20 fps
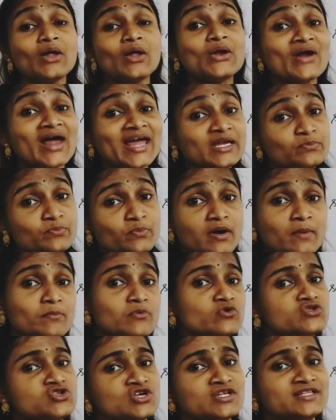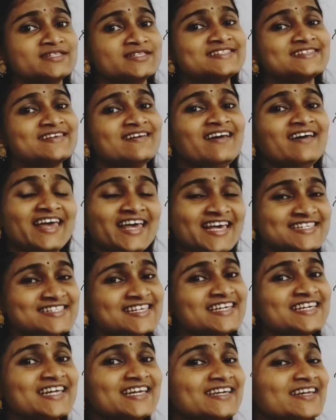right proportions,
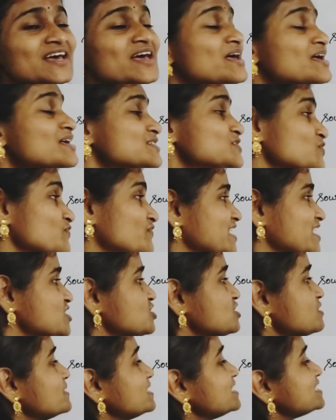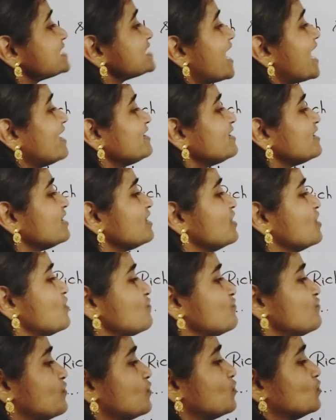isn't it? So vegetables and
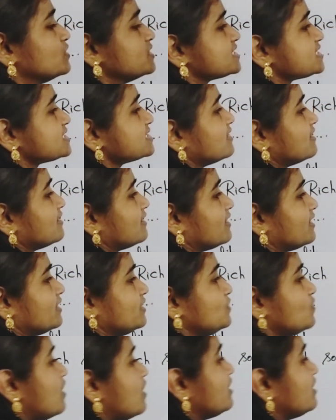fruits, you all